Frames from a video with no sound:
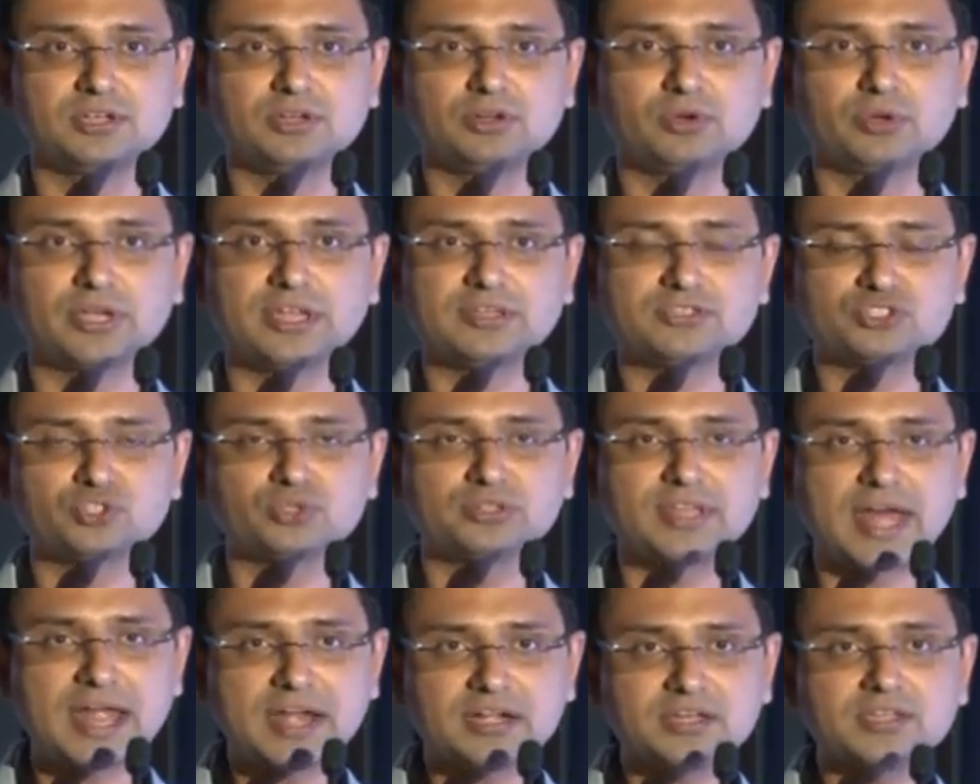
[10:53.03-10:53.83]
Okay, so
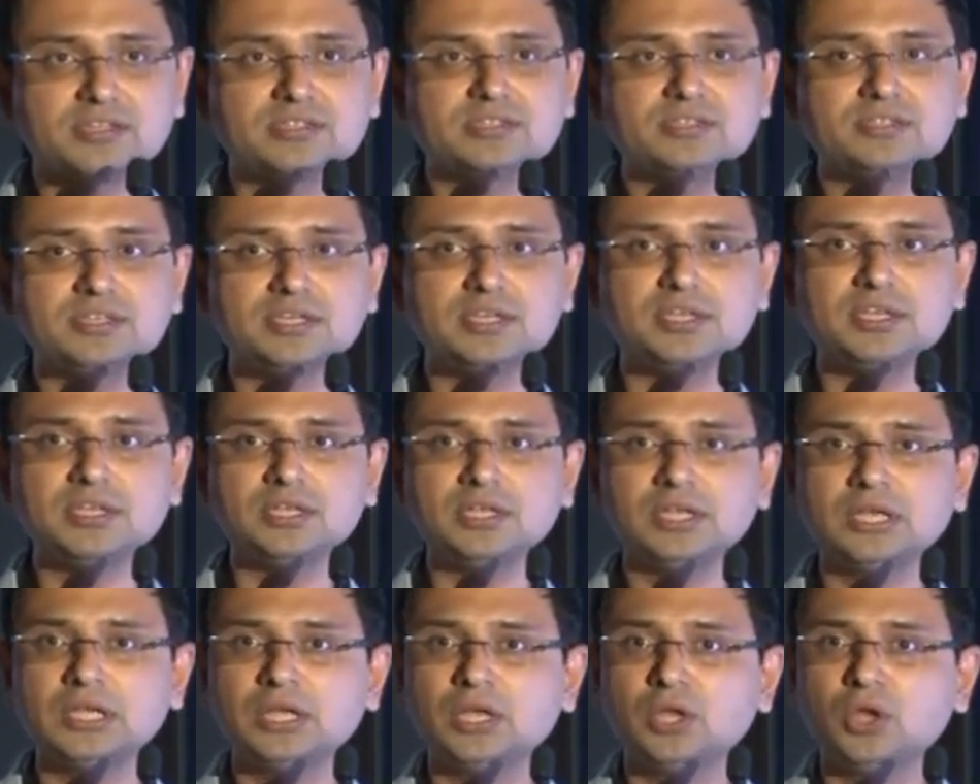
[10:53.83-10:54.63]
that is
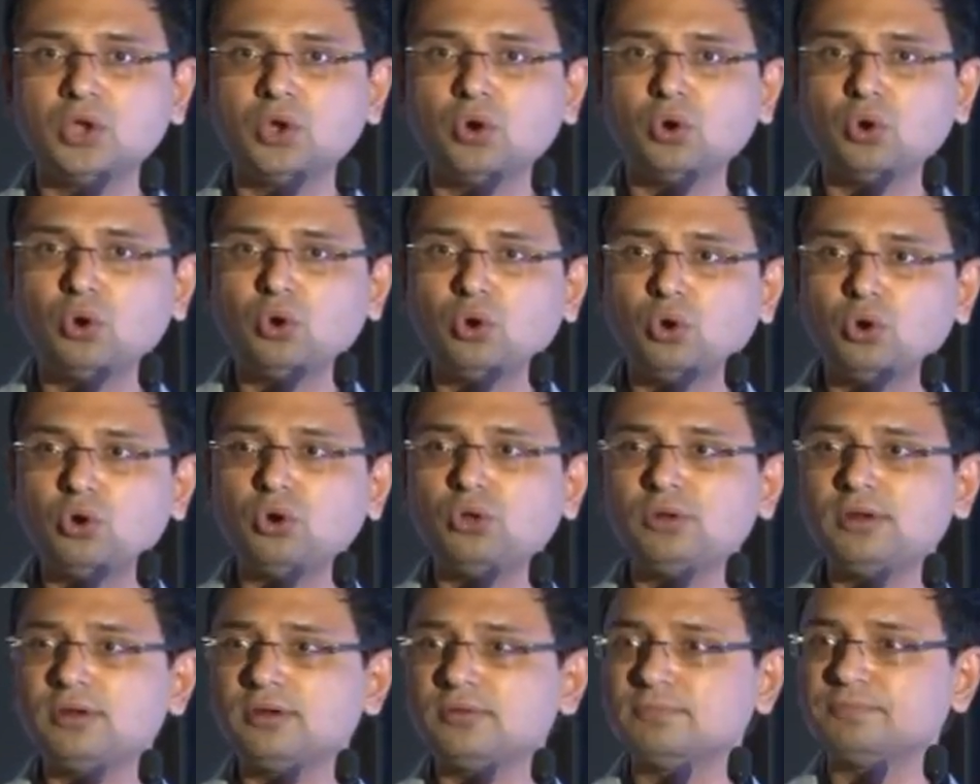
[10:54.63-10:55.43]
the
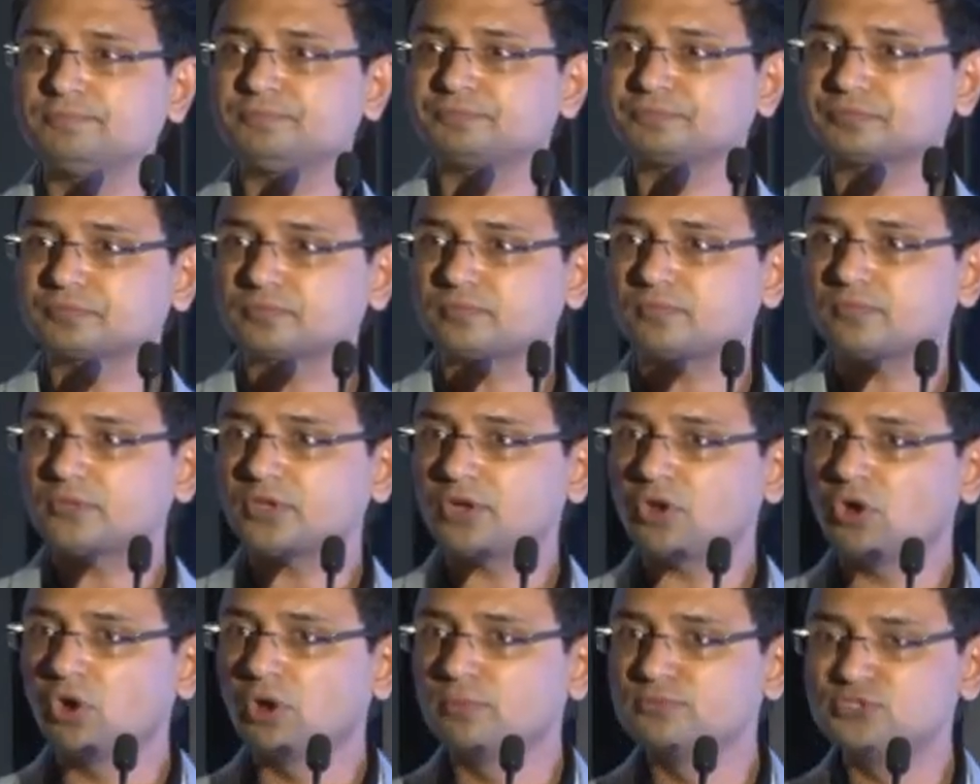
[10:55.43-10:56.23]
whole
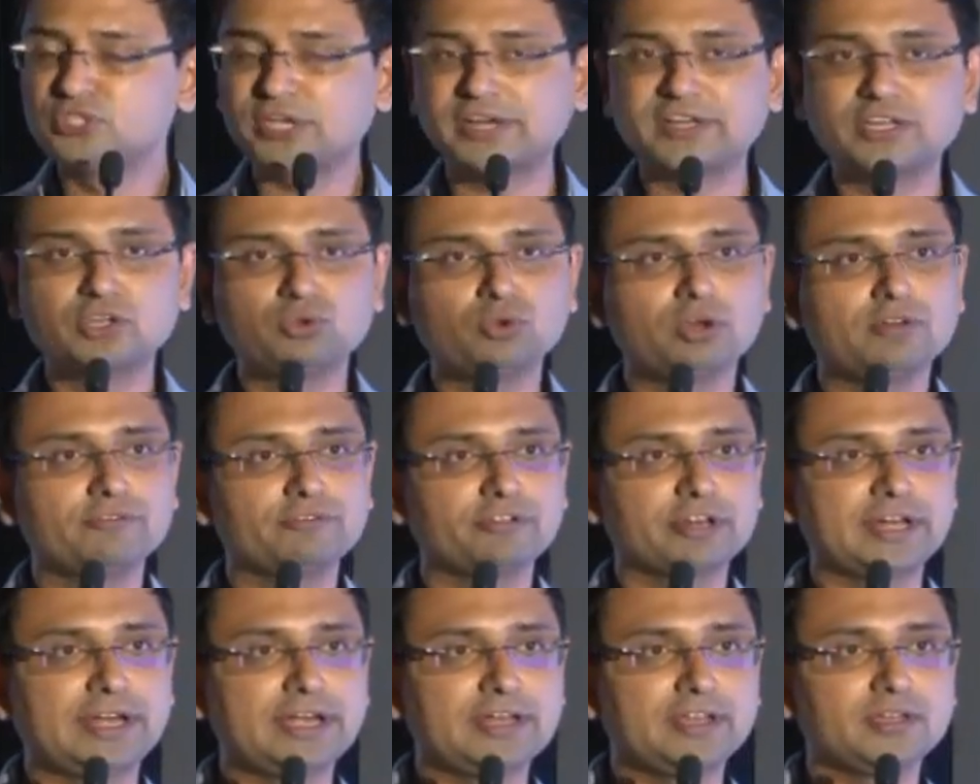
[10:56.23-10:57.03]
objective of
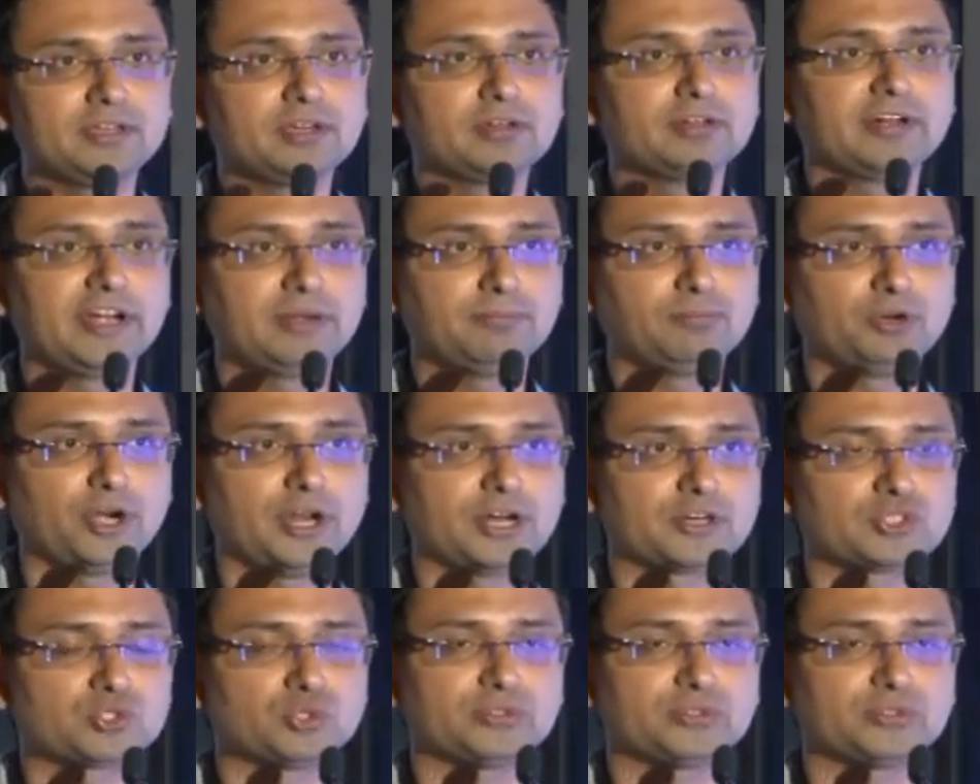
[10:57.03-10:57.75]
creating a great product.